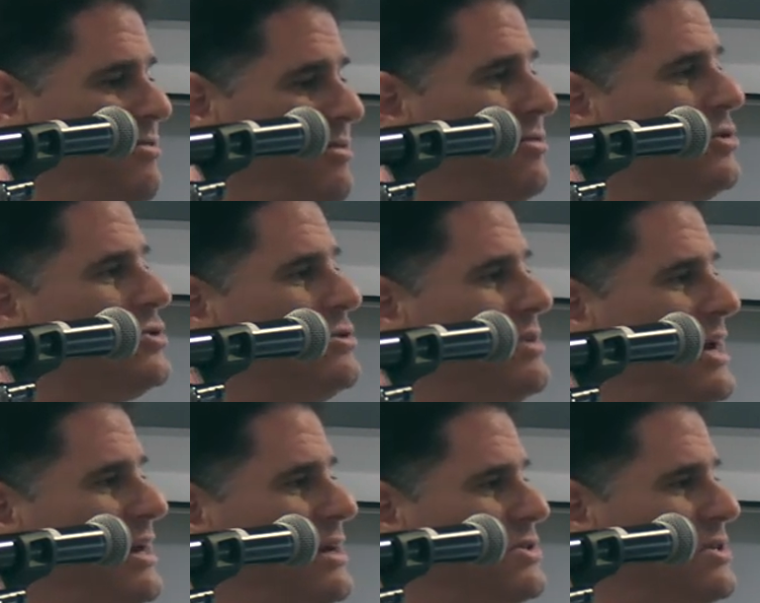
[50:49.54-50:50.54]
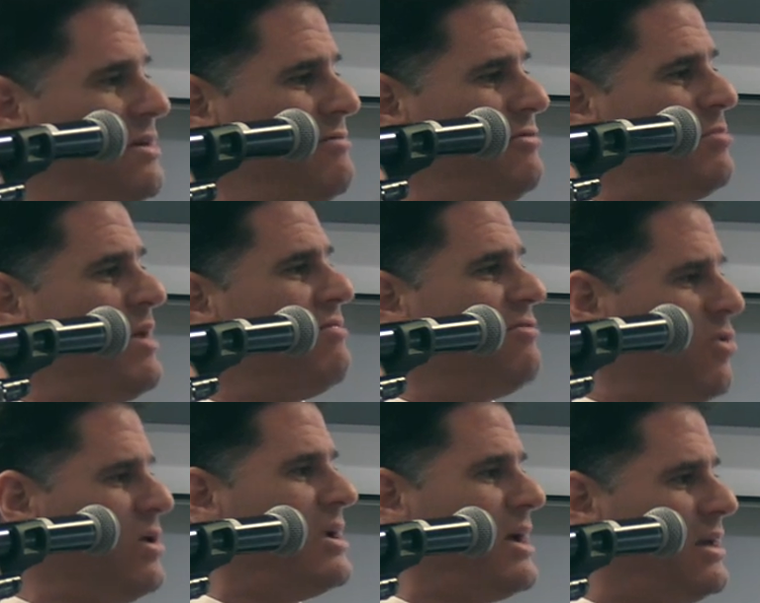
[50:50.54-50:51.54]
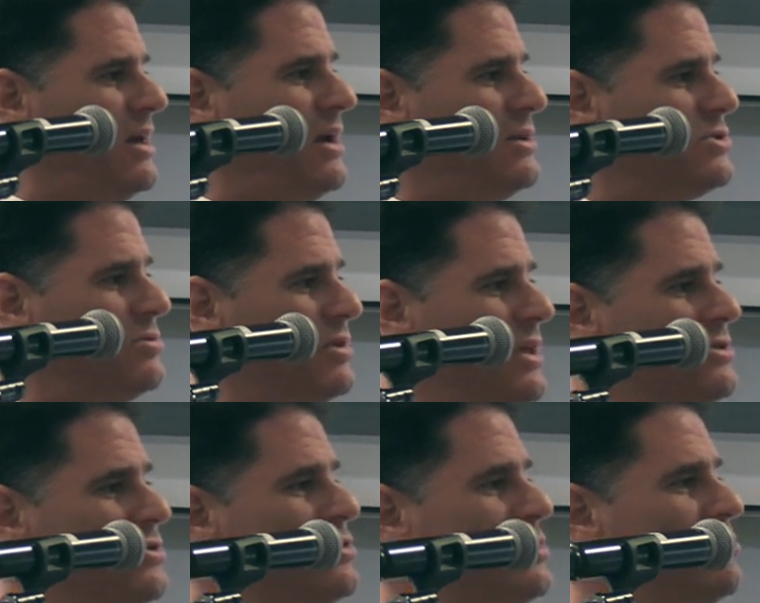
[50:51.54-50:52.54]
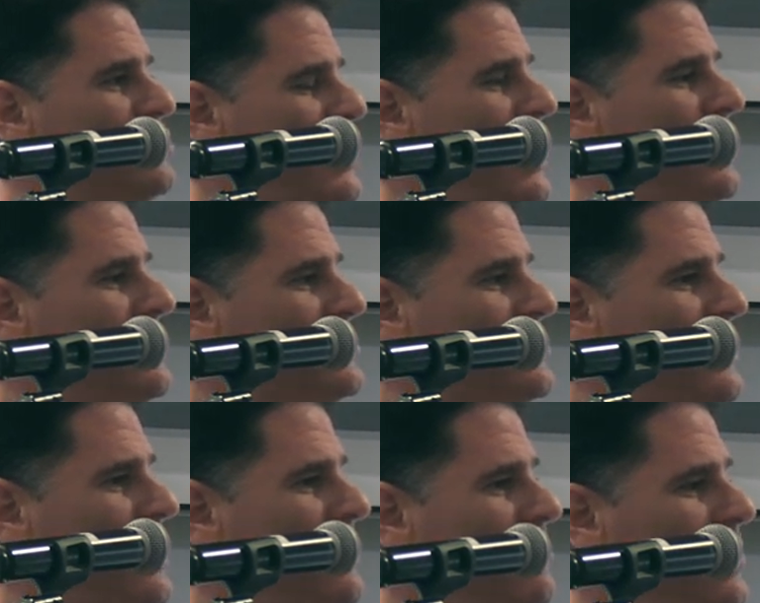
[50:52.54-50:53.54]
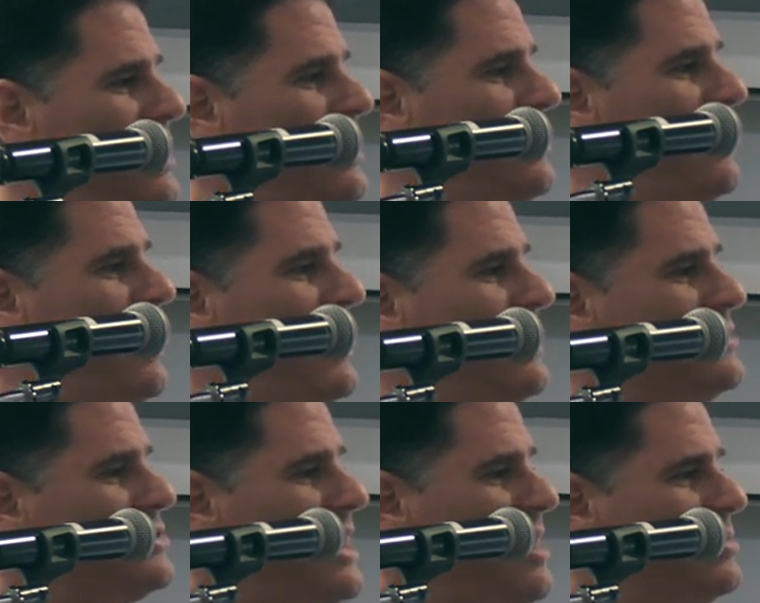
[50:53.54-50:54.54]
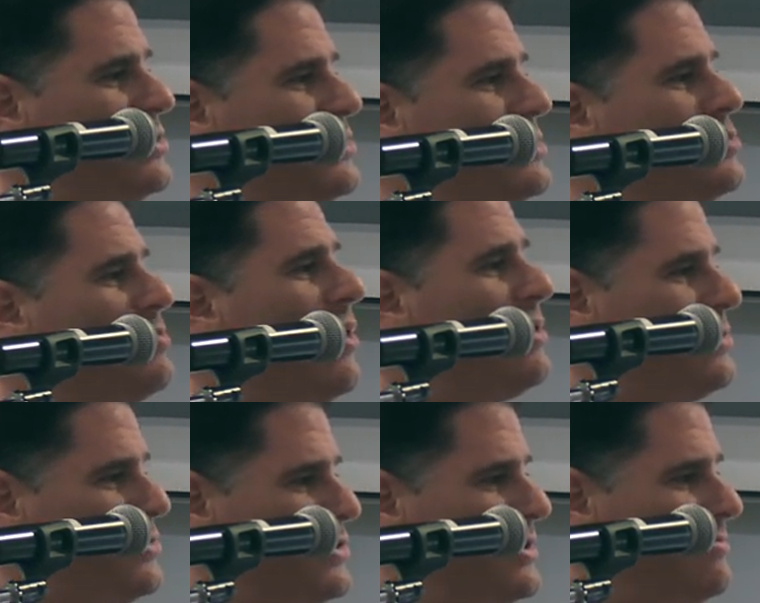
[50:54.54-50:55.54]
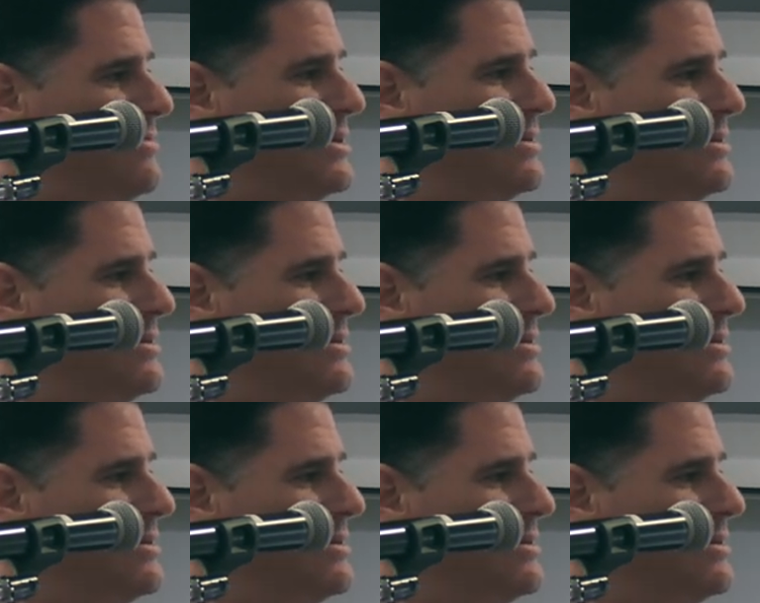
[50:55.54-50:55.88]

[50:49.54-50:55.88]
for the first two decades. And then for about four decades, the relationship changed, and we had established this partnership